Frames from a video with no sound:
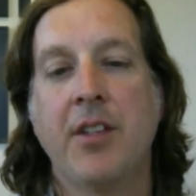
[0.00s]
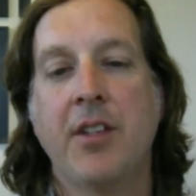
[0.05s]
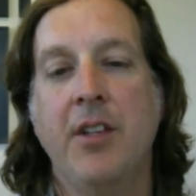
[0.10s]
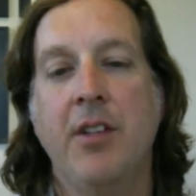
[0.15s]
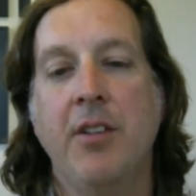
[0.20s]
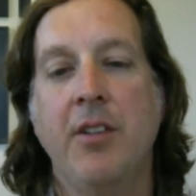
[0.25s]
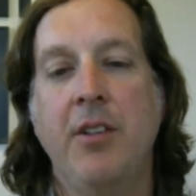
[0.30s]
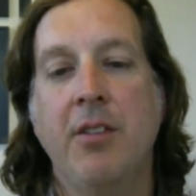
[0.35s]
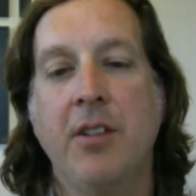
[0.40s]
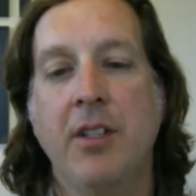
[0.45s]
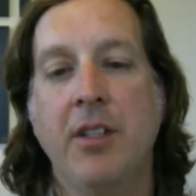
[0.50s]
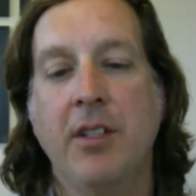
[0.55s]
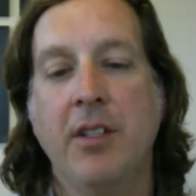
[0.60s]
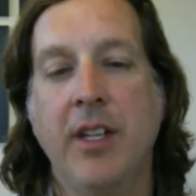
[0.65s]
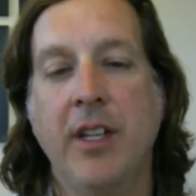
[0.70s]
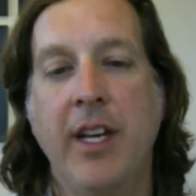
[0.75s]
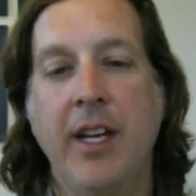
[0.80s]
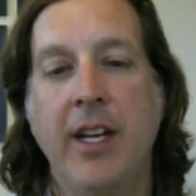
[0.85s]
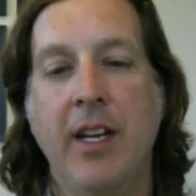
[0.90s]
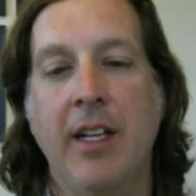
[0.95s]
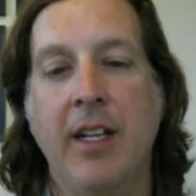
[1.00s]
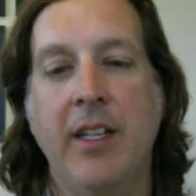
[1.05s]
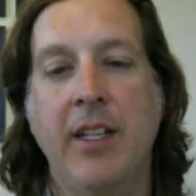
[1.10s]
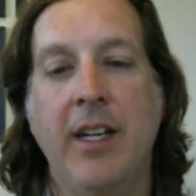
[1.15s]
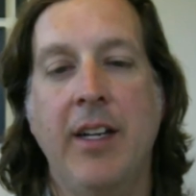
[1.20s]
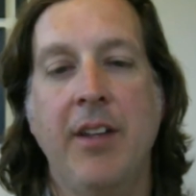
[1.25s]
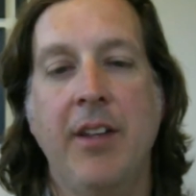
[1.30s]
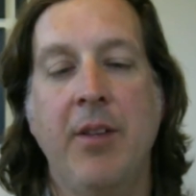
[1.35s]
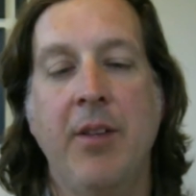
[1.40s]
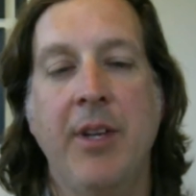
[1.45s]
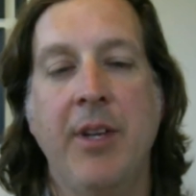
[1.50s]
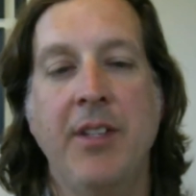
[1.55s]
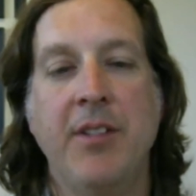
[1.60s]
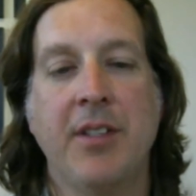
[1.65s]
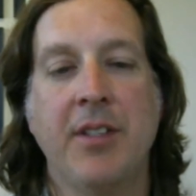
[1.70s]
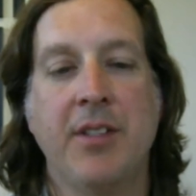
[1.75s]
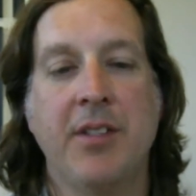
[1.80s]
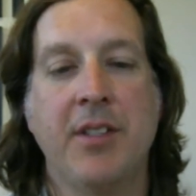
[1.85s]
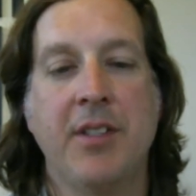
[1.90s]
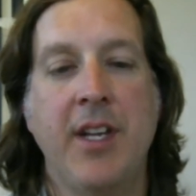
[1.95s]
So you can let a lot of the
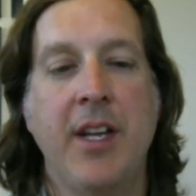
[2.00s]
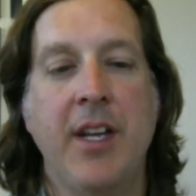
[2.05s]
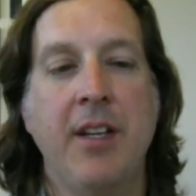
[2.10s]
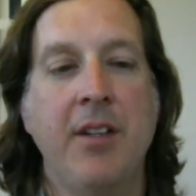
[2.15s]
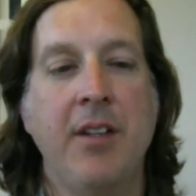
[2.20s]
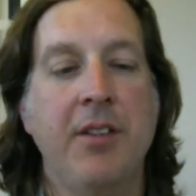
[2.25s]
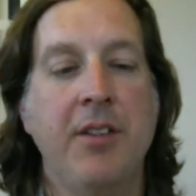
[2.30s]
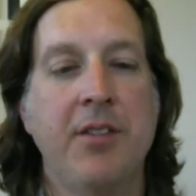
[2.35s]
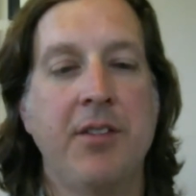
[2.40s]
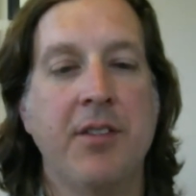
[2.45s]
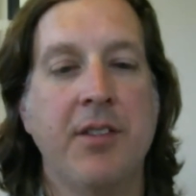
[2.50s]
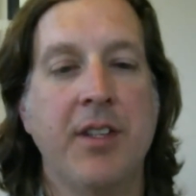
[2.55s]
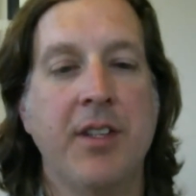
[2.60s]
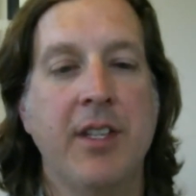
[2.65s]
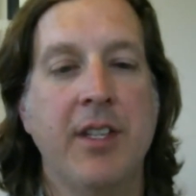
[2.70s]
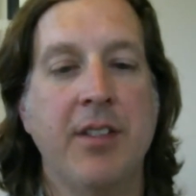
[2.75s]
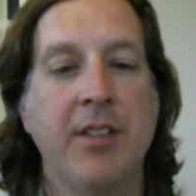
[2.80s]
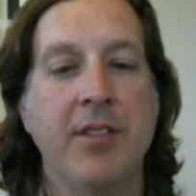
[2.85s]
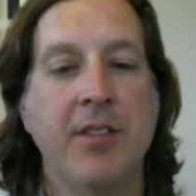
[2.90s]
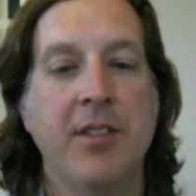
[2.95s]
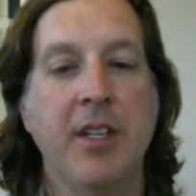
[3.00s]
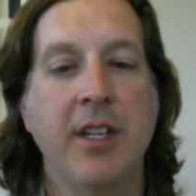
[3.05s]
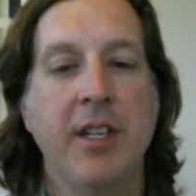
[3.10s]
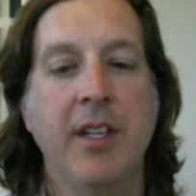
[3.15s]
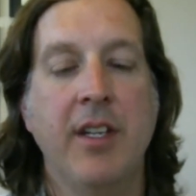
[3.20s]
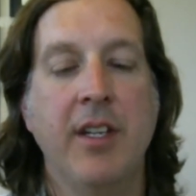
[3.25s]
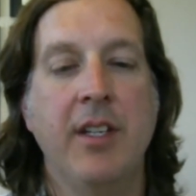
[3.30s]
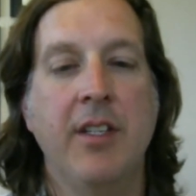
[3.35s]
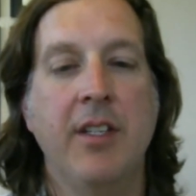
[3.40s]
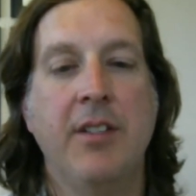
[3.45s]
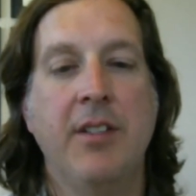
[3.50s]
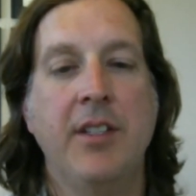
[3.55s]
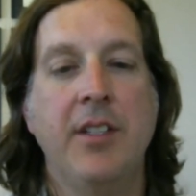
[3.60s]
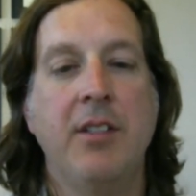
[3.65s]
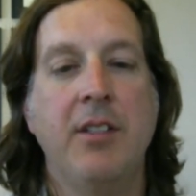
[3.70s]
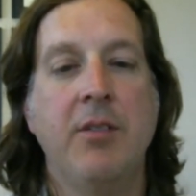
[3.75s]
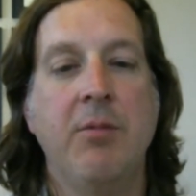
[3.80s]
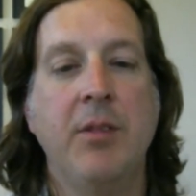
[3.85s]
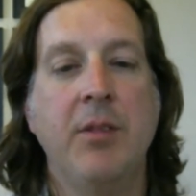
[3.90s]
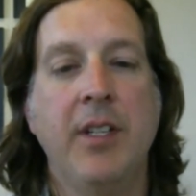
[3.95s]
basic standards things
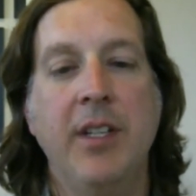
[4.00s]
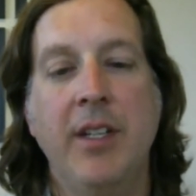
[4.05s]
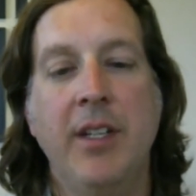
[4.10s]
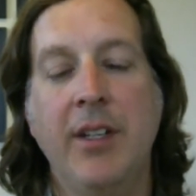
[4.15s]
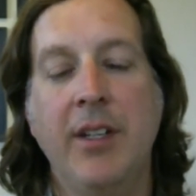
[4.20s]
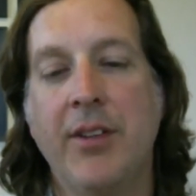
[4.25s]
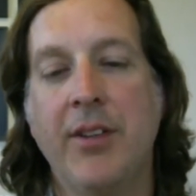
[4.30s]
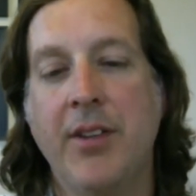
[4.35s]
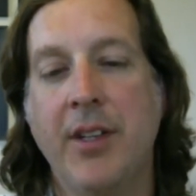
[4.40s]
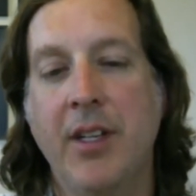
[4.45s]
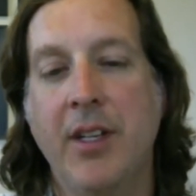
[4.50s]
deal with,